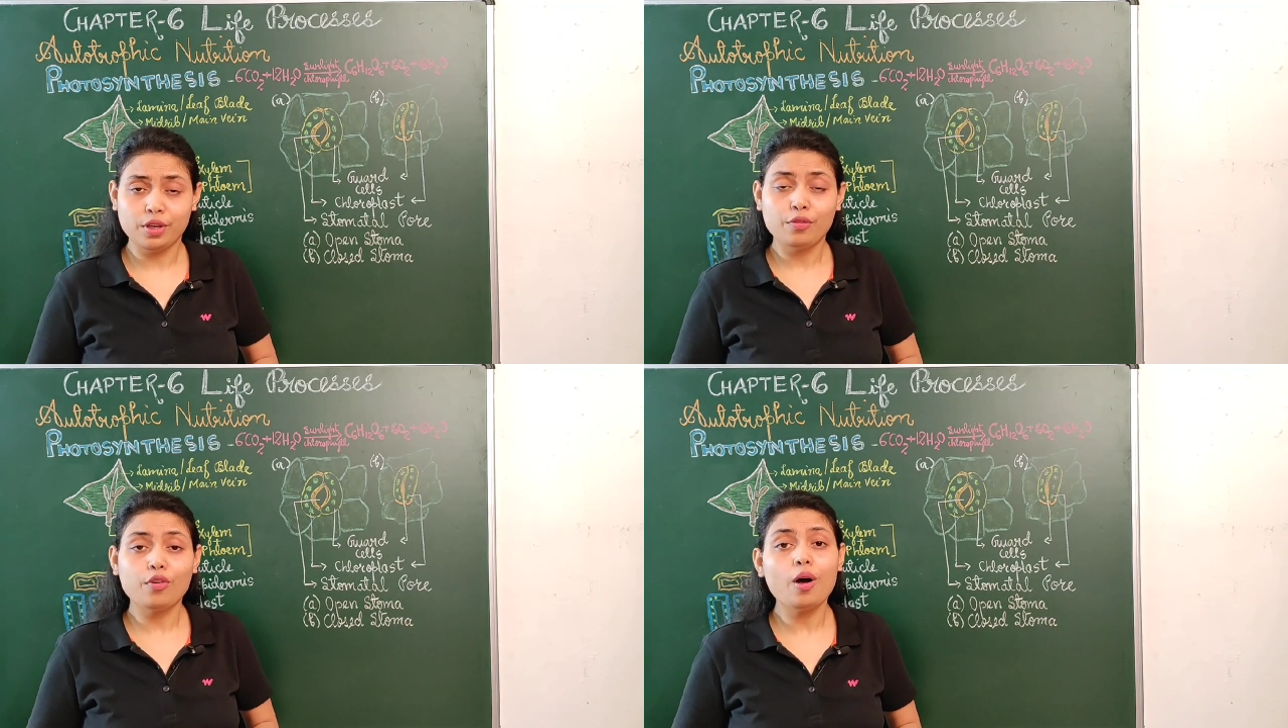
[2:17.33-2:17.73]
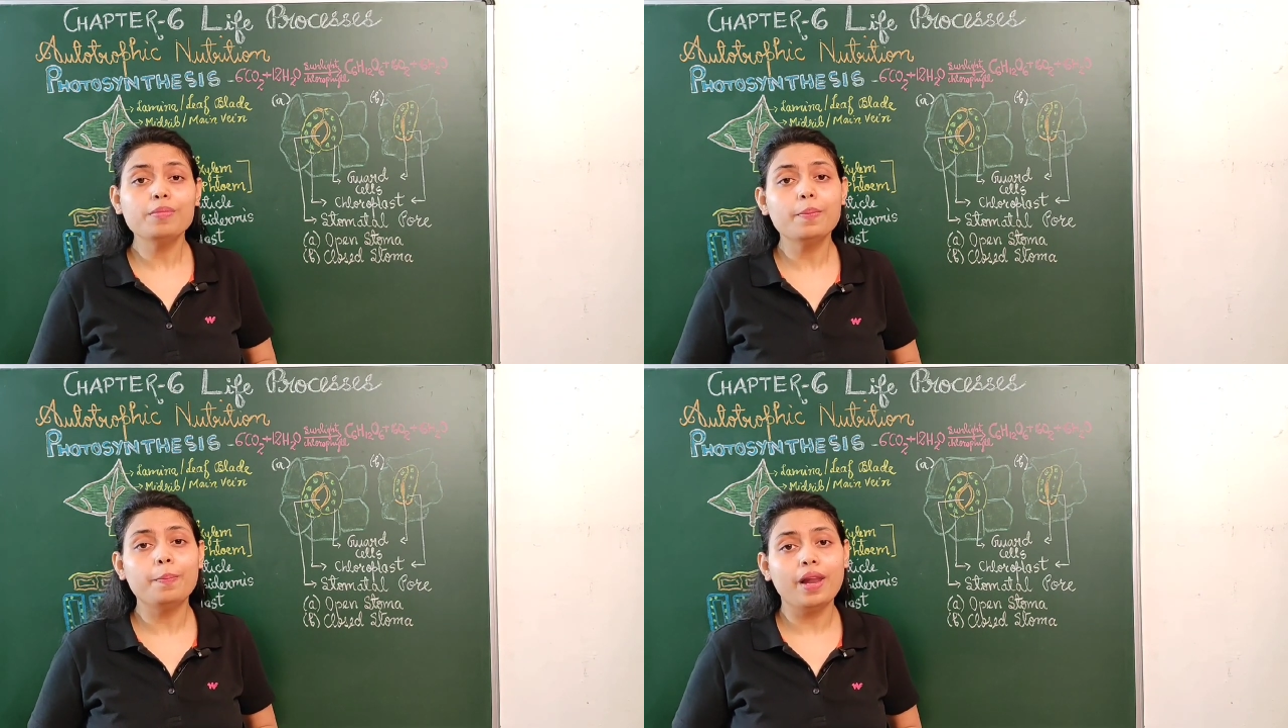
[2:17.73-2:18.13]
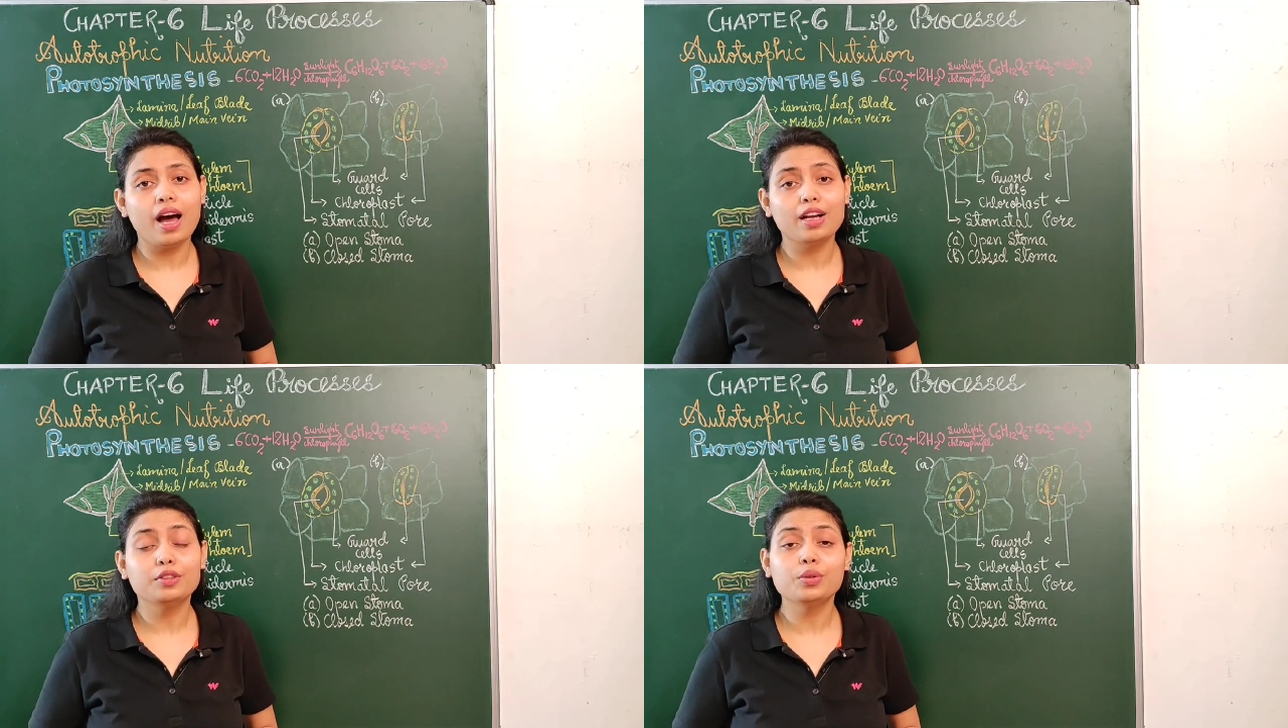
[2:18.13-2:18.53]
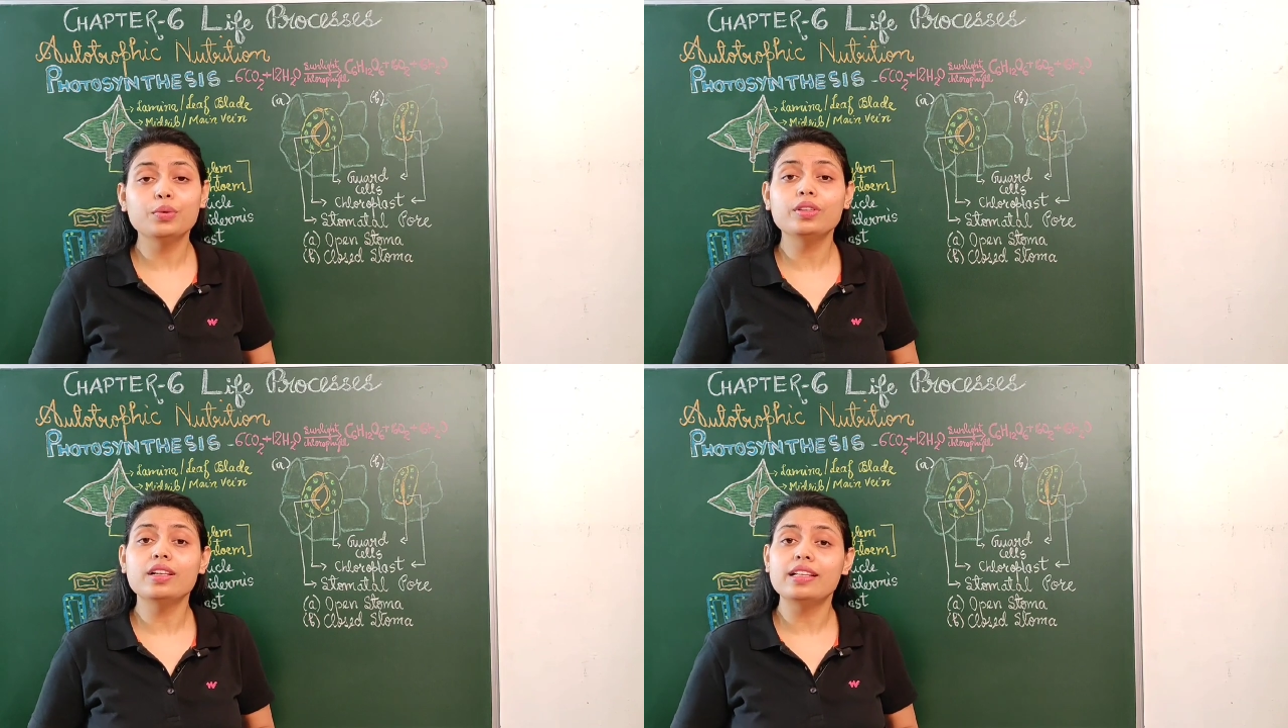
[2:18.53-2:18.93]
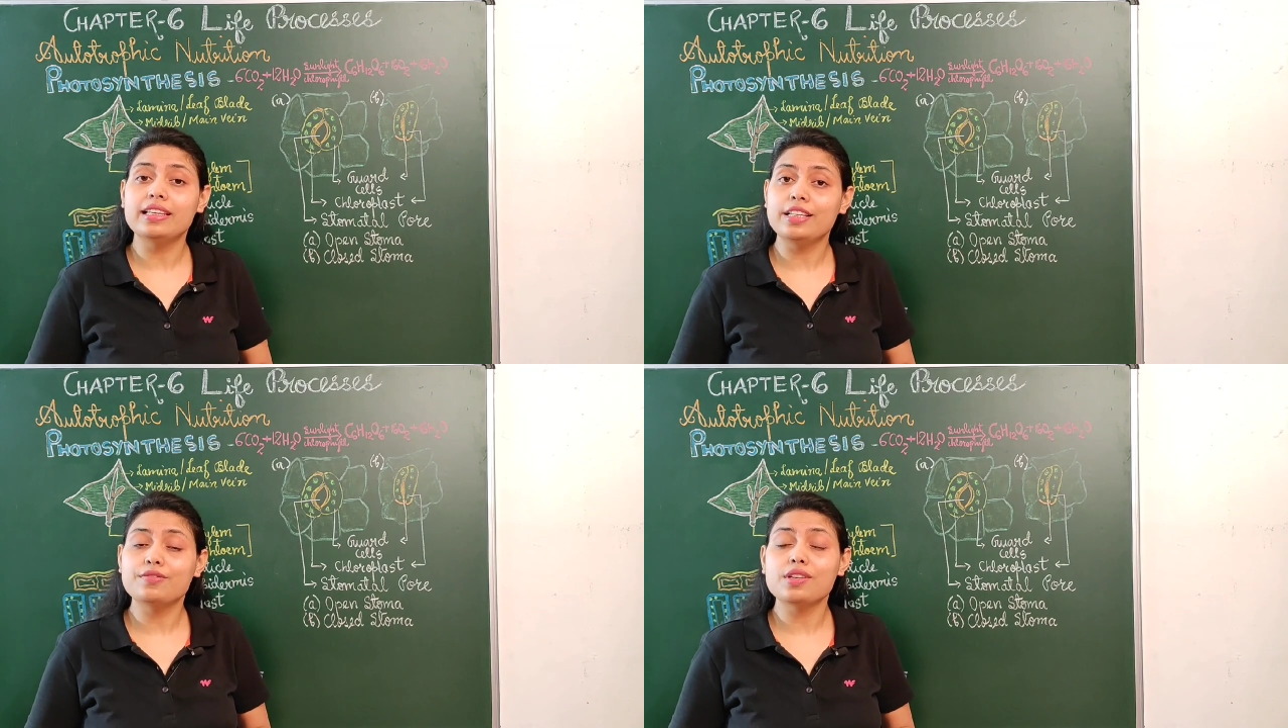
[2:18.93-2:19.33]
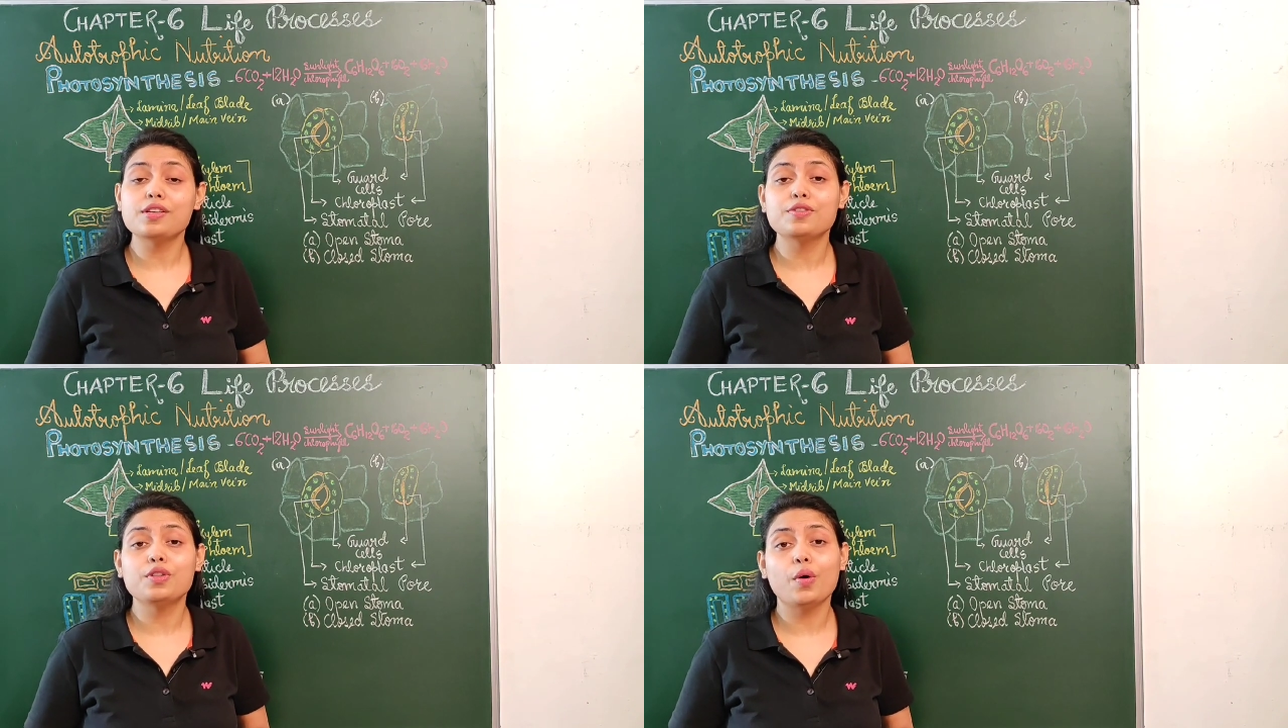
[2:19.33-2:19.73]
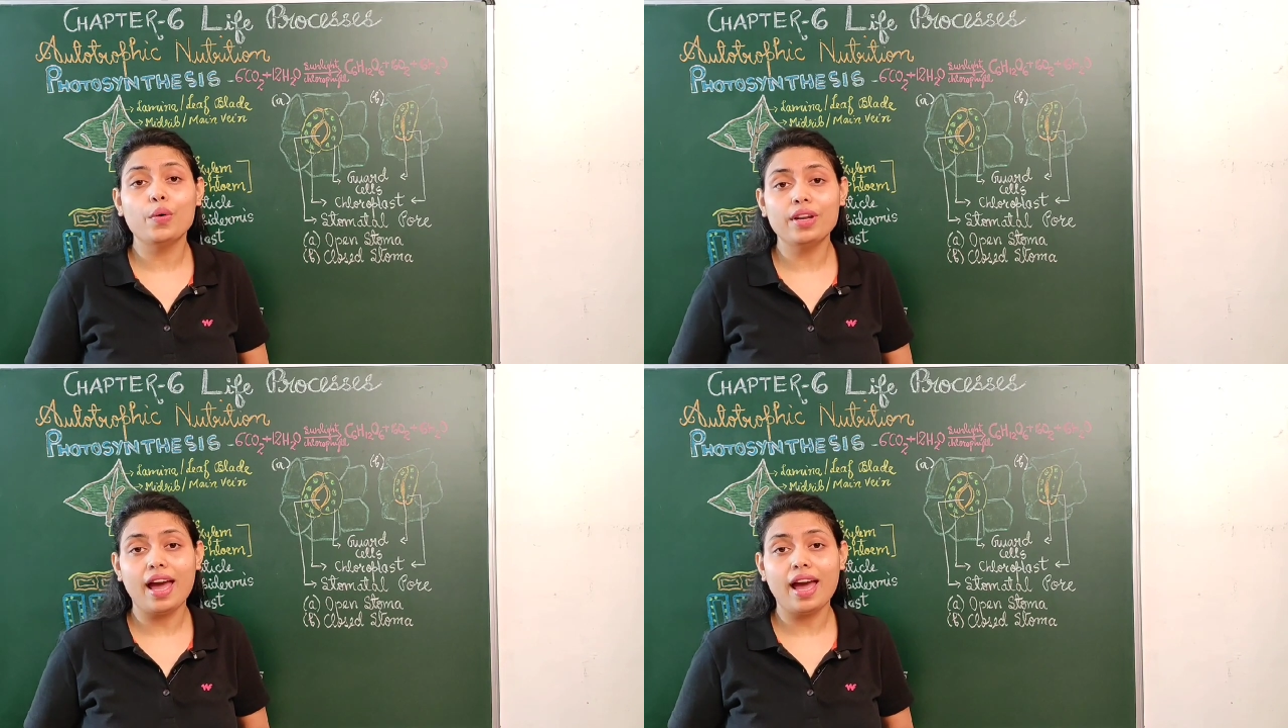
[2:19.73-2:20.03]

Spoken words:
from the plant through the leaves is known